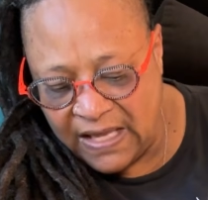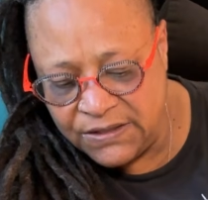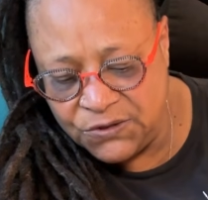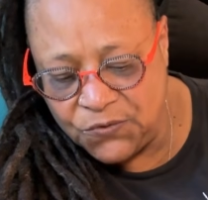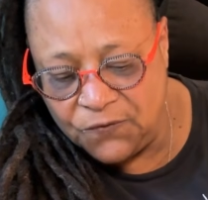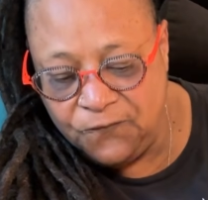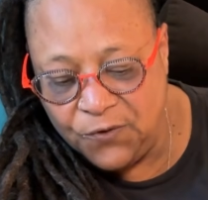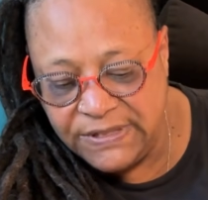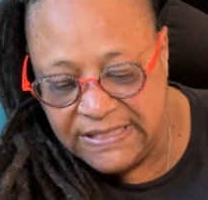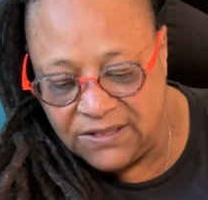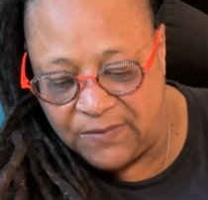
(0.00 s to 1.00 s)
So the
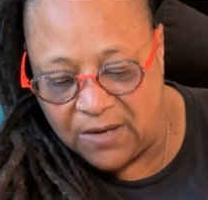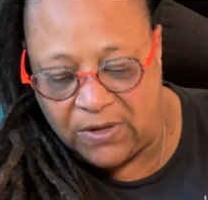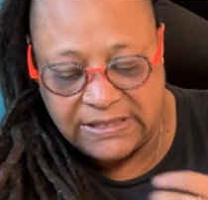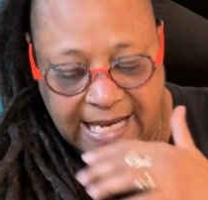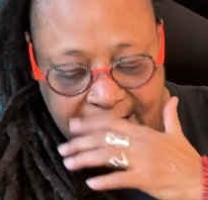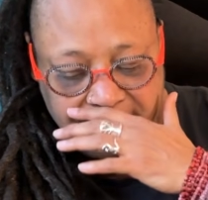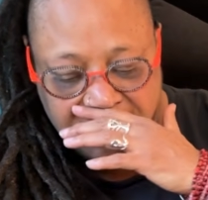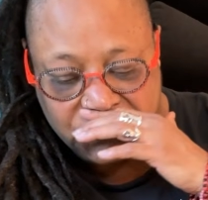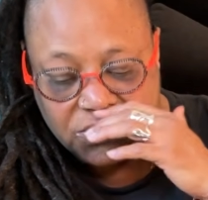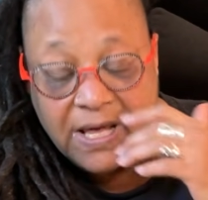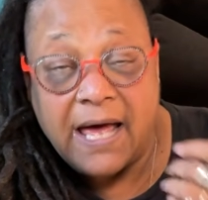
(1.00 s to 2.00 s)
14th Amendment was enacted in
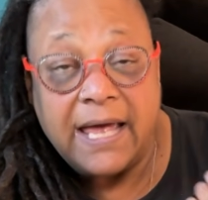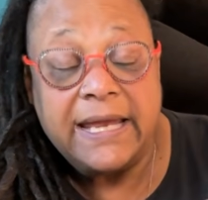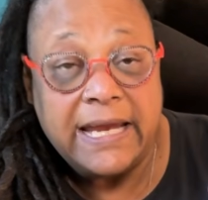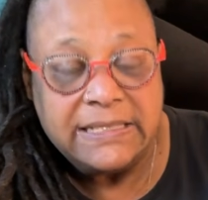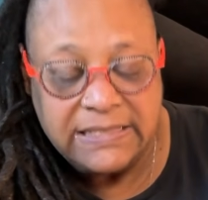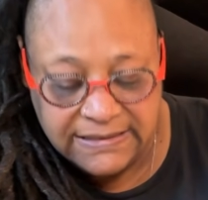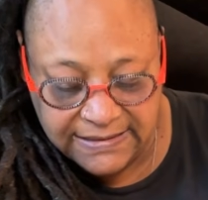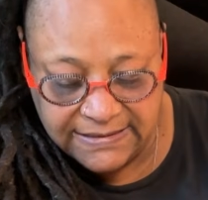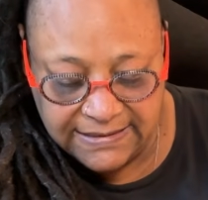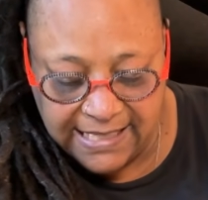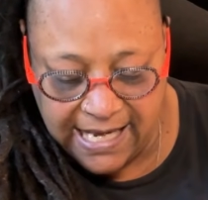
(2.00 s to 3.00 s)
July
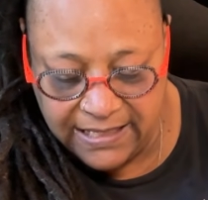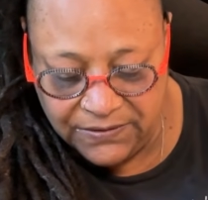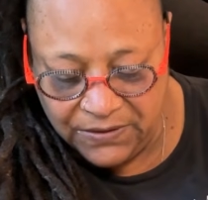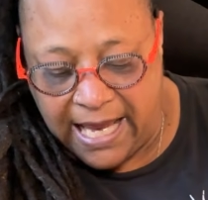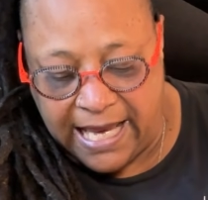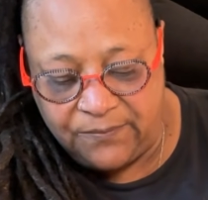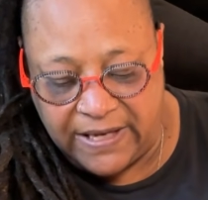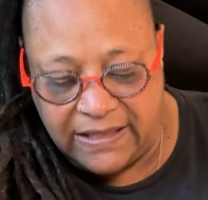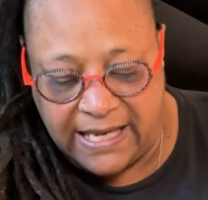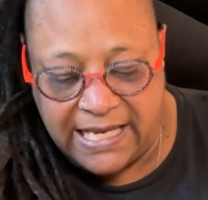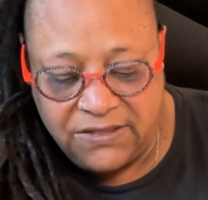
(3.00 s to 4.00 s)
1868, and by
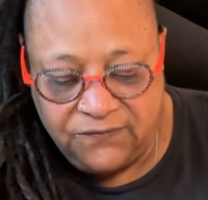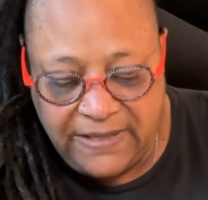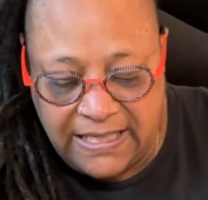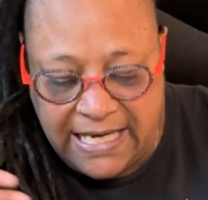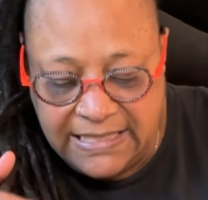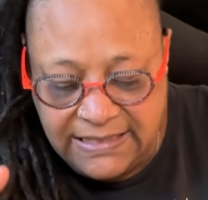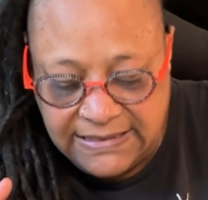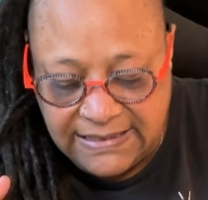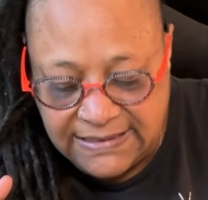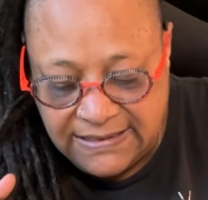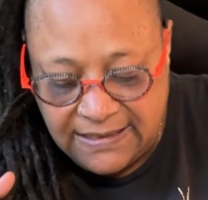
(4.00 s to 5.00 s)
the end of
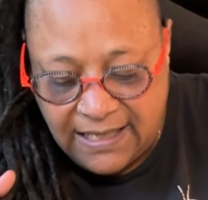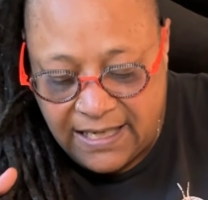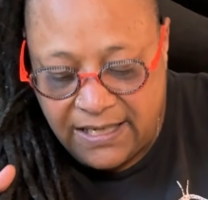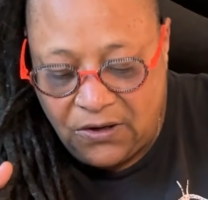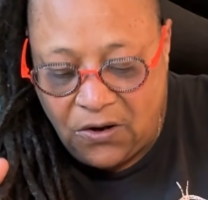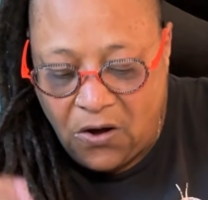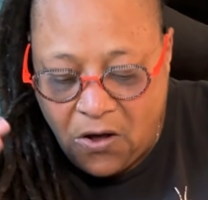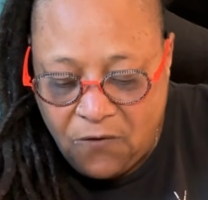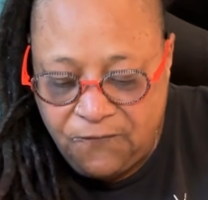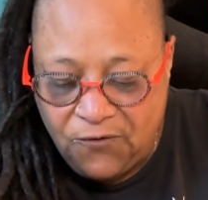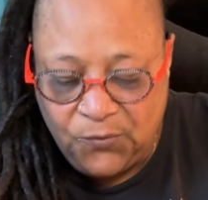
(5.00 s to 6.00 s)
1869,
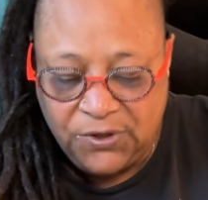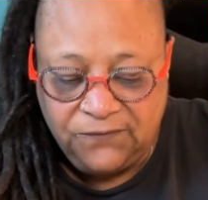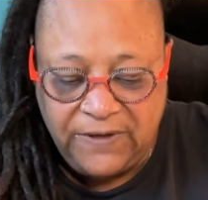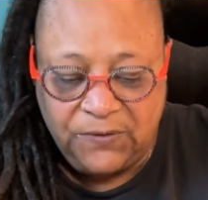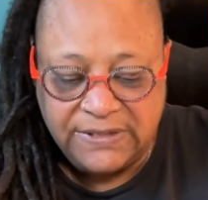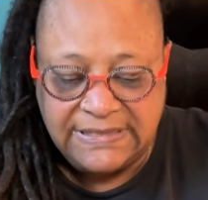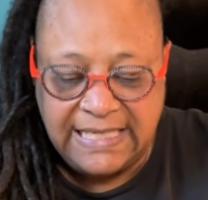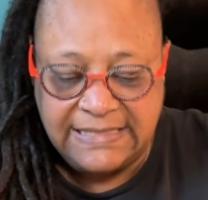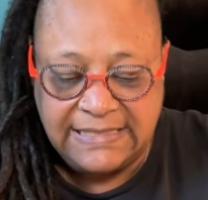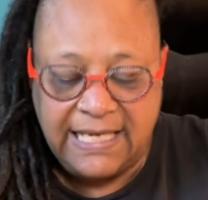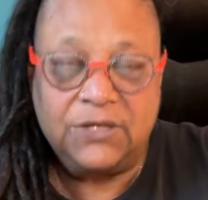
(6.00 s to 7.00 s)
all former Confederate
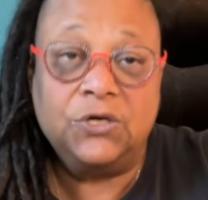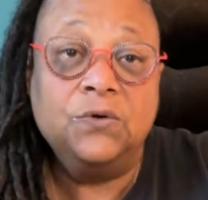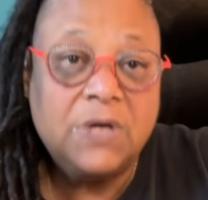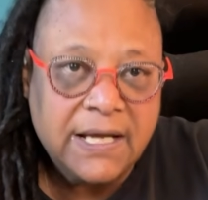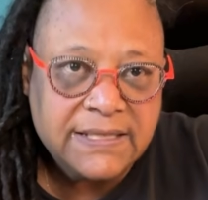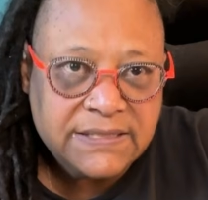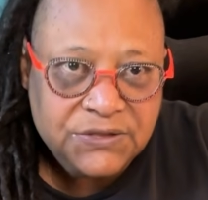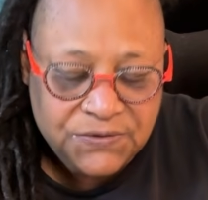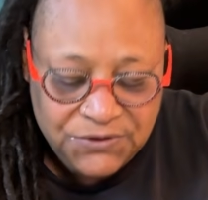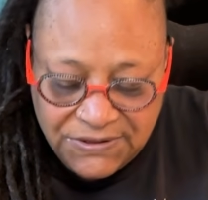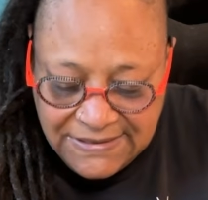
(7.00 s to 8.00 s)
states had new
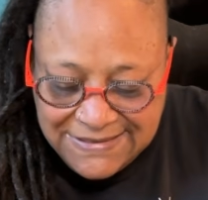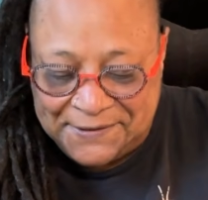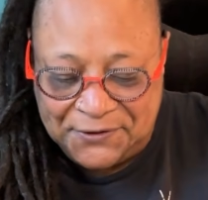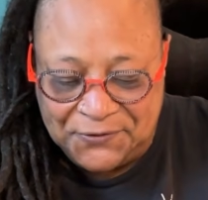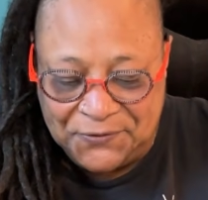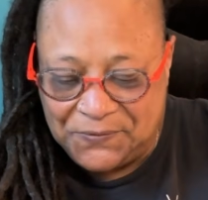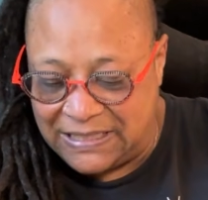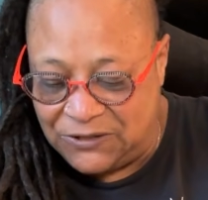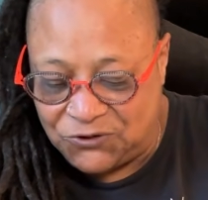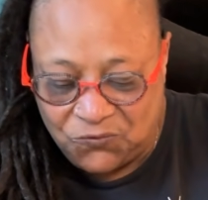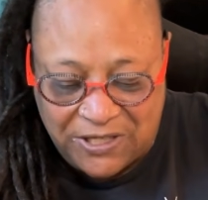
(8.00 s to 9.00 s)
constitutions, new
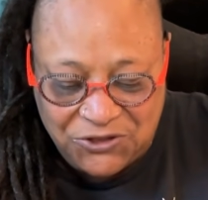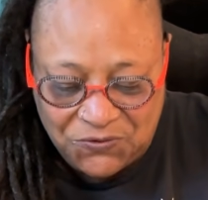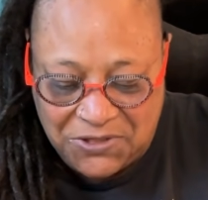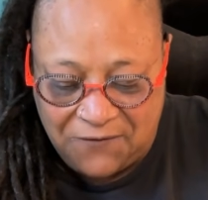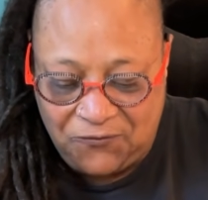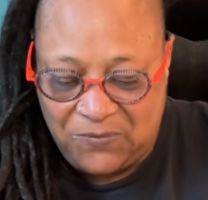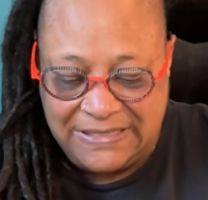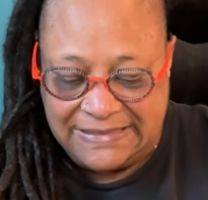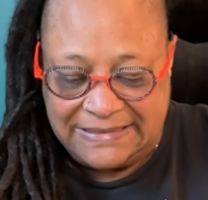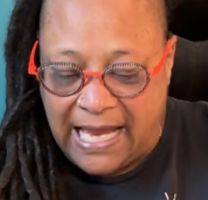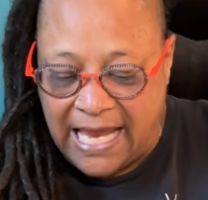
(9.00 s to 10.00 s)
interracial
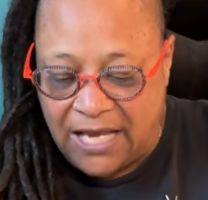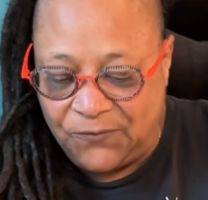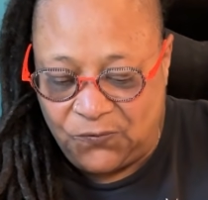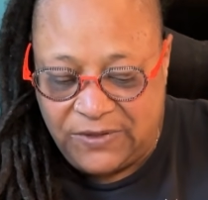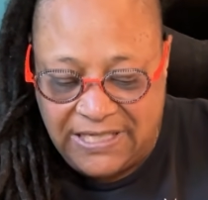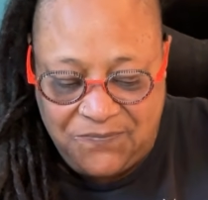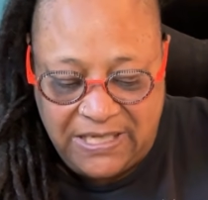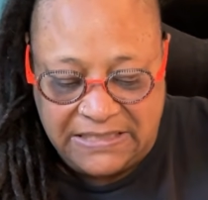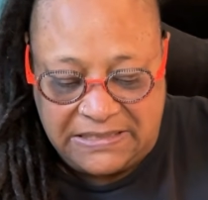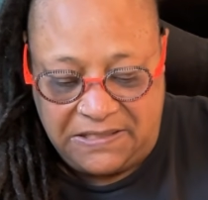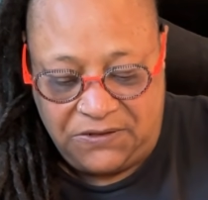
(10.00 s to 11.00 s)
governments, and were
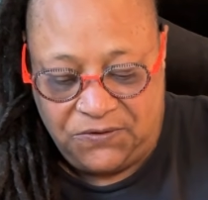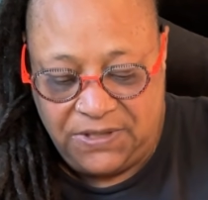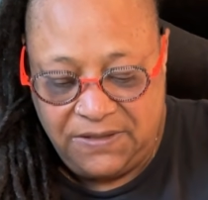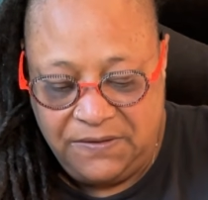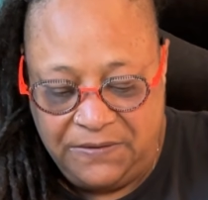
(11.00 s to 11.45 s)
readmitted to the Union.